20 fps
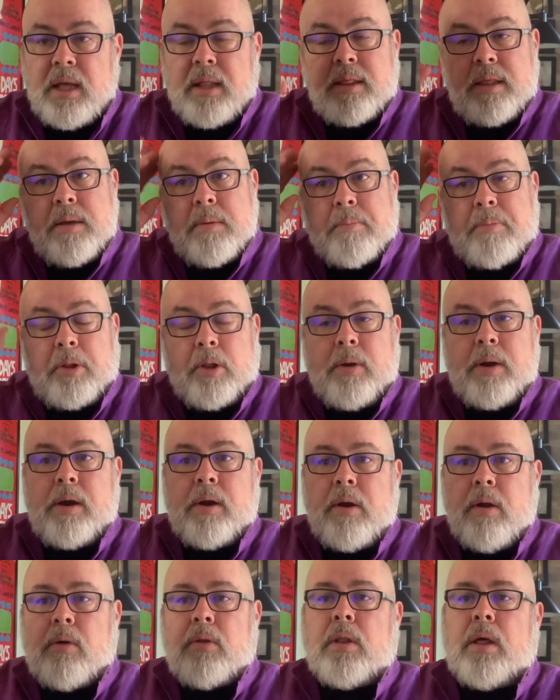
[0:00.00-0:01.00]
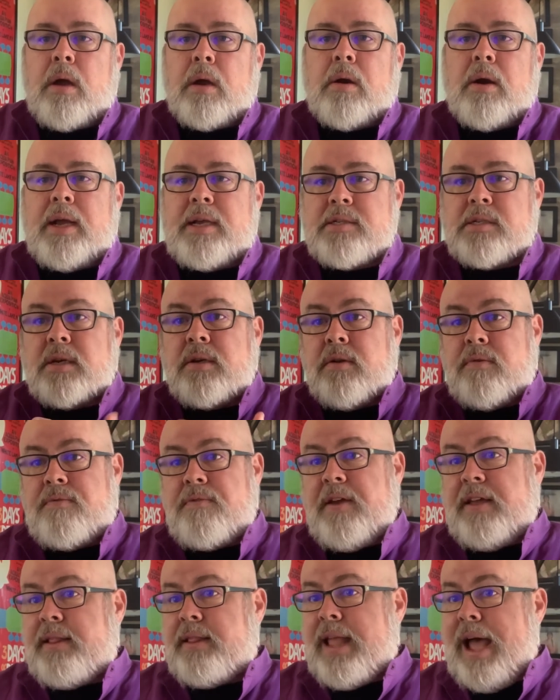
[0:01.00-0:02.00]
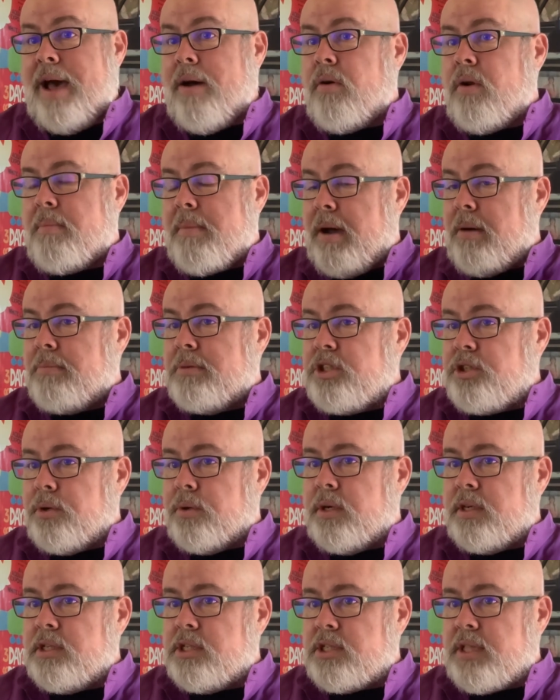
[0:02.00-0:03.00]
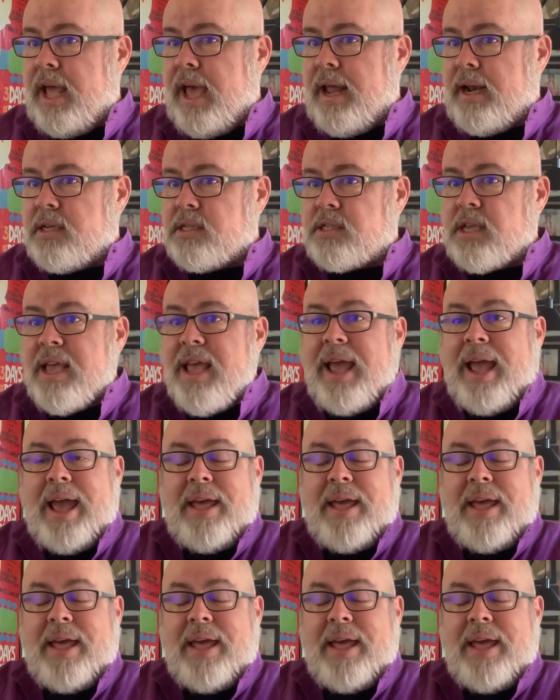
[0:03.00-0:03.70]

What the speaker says: the employer no longer has a good faith doubt about majority status,